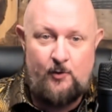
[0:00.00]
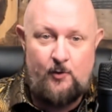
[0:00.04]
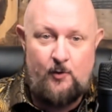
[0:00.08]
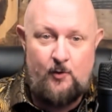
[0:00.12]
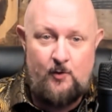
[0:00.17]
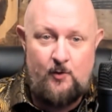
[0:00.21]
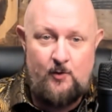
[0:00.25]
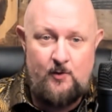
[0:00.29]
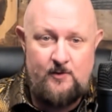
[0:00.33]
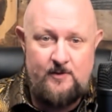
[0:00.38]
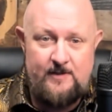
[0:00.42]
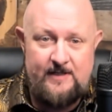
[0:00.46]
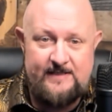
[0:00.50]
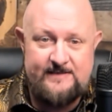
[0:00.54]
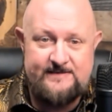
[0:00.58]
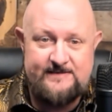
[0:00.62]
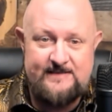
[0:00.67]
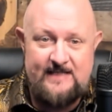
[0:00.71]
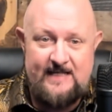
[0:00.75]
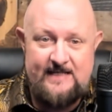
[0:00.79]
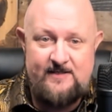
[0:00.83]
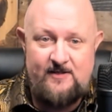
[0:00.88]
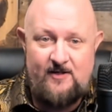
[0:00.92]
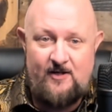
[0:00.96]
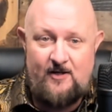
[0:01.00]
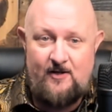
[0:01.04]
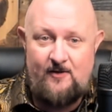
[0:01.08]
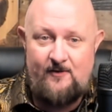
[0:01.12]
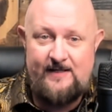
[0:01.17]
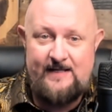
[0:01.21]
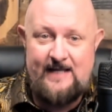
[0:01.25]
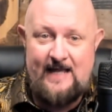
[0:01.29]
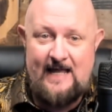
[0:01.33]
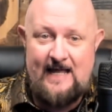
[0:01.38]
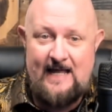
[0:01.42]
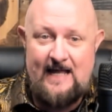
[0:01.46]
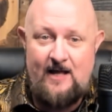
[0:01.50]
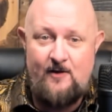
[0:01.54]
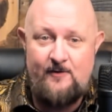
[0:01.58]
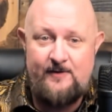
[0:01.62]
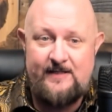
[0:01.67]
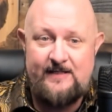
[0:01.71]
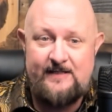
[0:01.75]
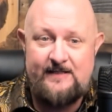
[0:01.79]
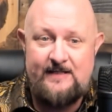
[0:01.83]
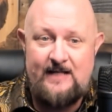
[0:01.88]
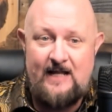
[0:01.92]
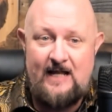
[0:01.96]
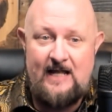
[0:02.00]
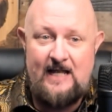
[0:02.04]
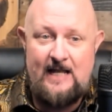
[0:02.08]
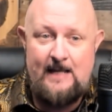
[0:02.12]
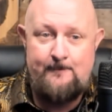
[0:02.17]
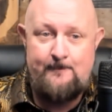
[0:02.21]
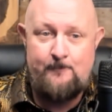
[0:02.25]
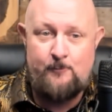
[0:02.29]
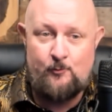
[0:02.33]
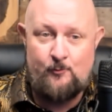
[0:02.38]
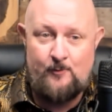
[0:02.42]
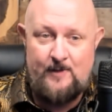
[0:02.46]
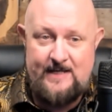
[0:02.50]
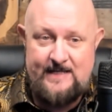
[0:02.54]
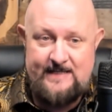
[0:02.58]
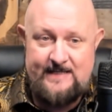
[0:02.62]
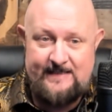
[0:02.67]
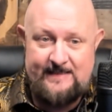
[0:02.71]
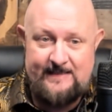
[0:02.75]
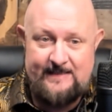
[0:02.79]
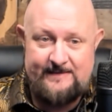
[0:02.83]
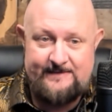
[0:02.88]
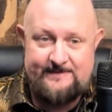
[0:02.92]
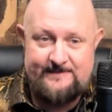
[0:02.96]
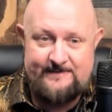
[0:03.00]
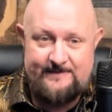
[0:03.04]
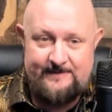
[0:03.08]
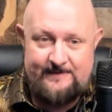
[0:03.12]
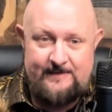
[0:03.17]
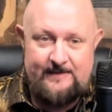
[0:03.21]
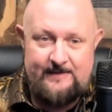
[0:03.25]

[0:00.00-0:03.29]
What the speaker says: or as I call it, how can I break it?